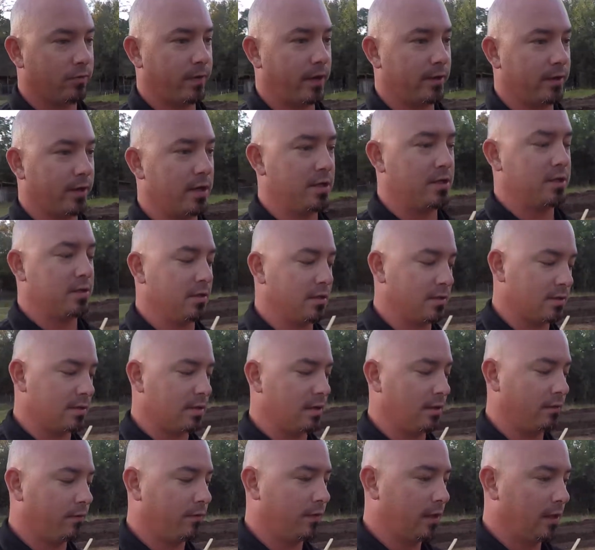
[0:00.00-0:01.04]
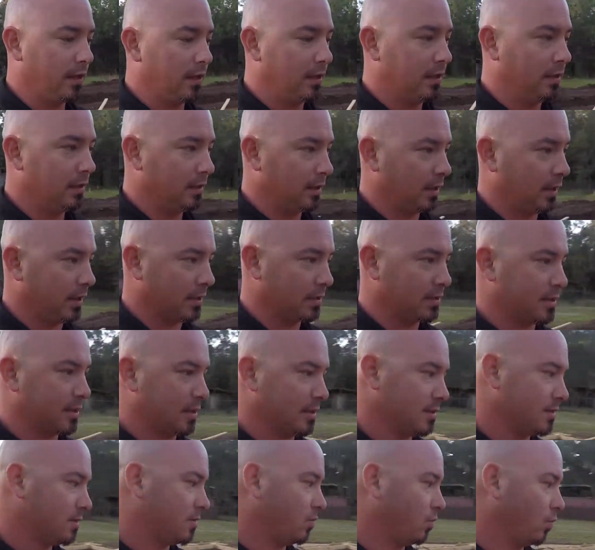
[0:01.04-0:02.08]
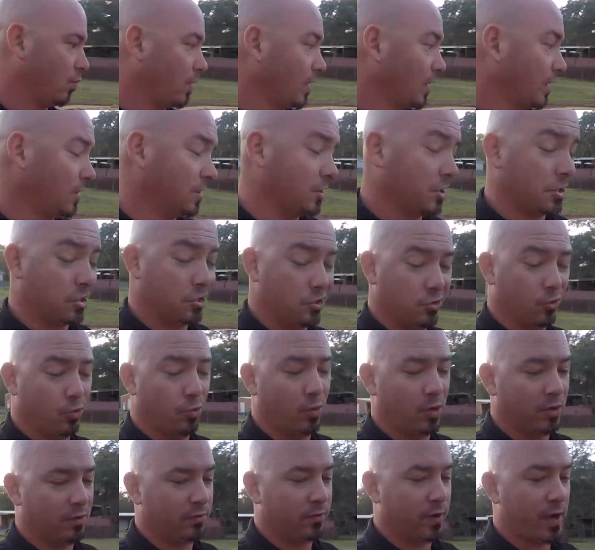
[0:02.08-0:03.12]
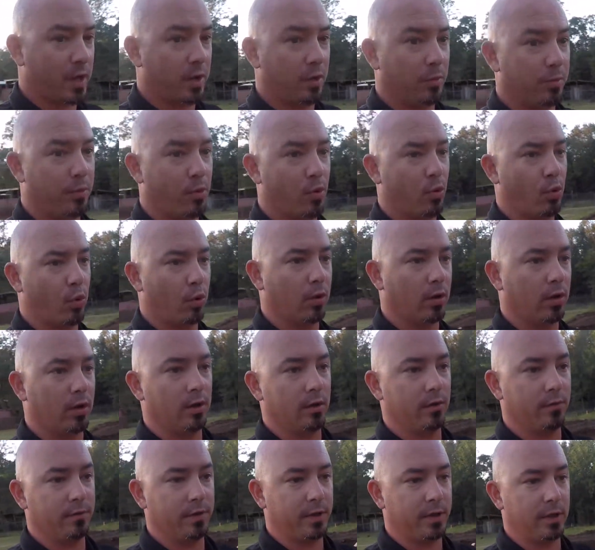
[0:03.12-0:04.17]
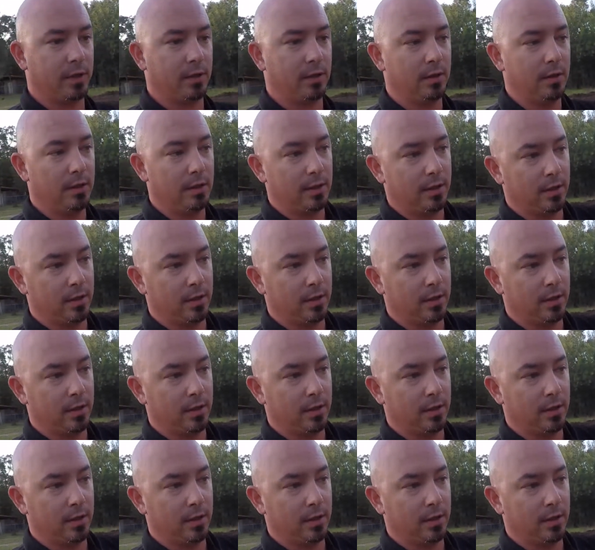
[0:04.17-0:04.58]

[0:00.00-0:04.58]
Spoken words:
foundation itself, since we're going to just do one final pour of the